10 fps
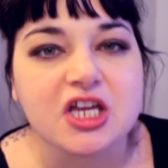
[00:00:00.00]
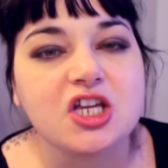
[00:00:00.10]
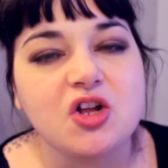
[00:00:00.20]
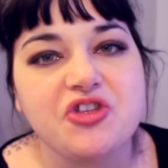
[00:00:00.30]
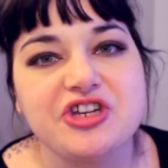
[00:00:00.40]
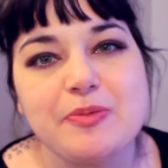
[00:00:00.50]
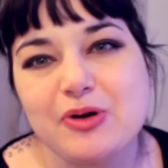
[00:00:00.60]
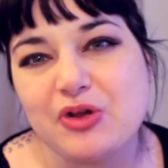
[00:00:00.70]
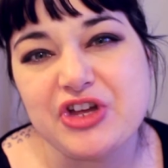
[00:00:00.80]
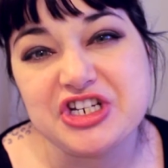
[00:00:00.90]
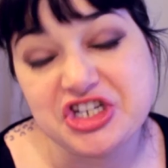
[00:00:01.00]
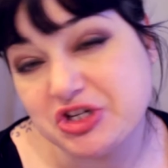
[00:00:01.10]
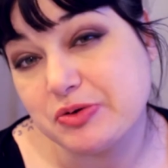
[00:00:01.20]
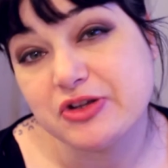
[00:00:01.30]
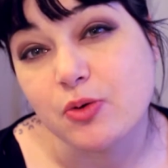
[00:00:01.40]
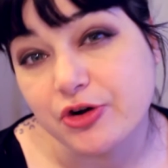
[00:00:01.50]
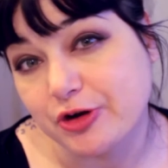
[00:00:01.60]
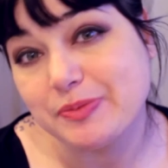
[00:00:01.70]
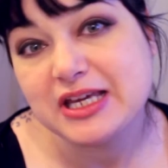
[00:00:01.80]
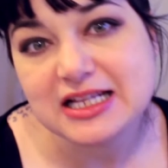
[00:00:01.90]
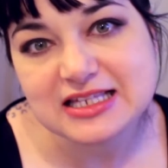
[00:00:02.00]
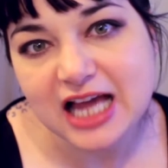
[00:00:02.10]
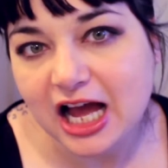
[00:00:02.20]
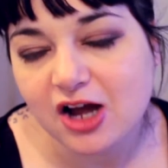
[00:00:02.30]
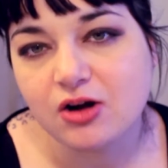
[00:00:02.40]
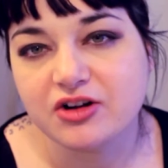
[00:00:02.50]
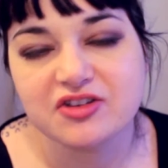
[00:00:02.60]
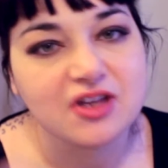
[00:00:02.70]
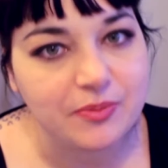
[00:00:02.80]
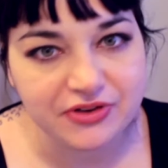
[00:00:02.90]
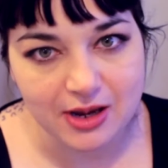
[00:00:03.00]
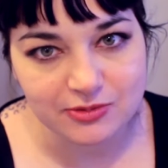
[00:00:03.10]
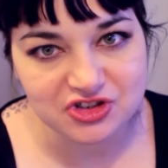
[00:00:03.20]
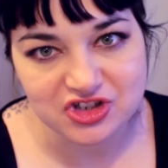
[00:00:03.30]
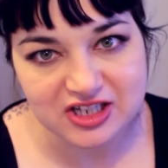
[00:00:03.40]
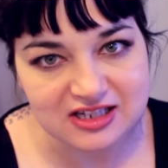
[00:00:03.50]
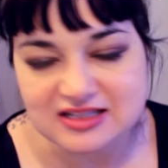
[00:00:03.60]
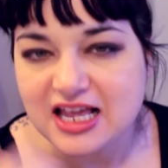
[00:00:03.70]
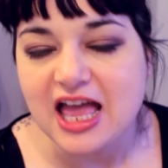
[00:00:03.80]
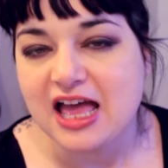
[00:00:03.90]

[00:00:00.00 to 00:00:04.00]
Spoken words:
You know, the typical thing to do is order pizza or sub sandwiches,